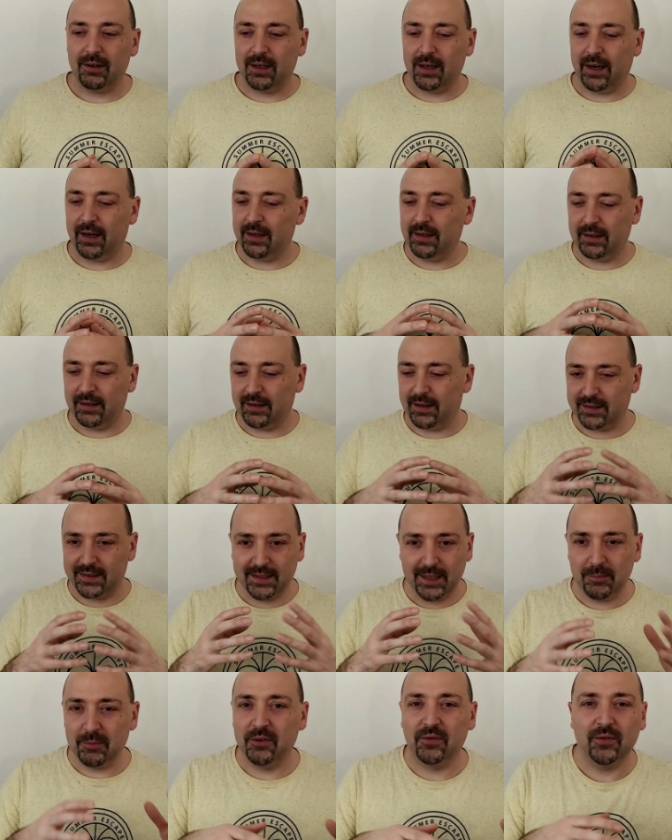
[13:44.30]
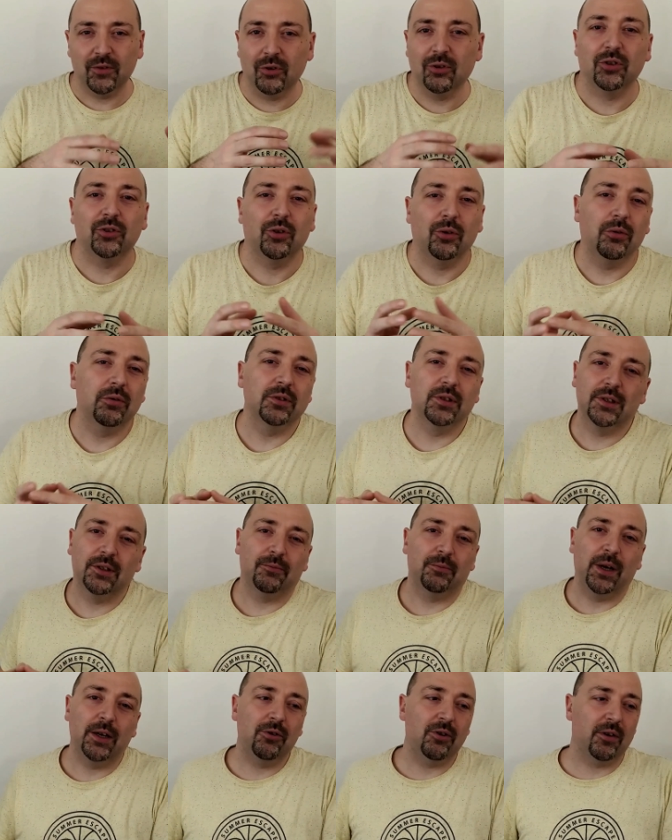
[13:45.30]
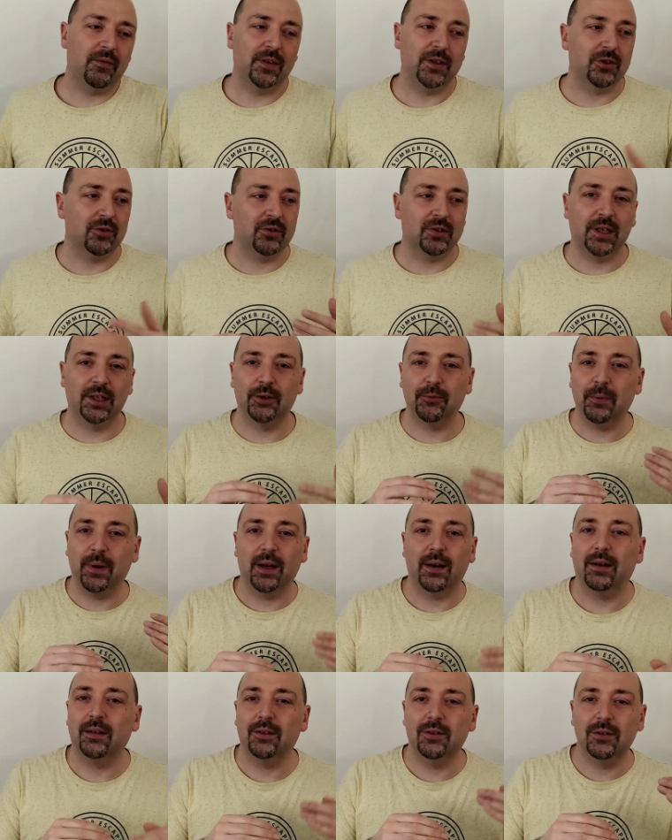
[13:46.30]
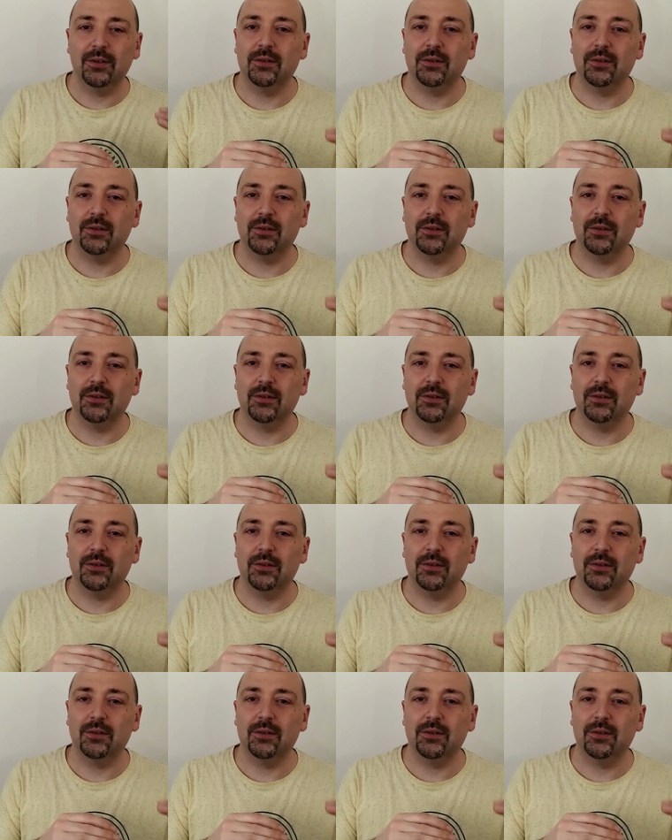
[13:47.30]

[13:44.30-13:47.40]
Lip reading: And the same, of course, holds when you have a society where,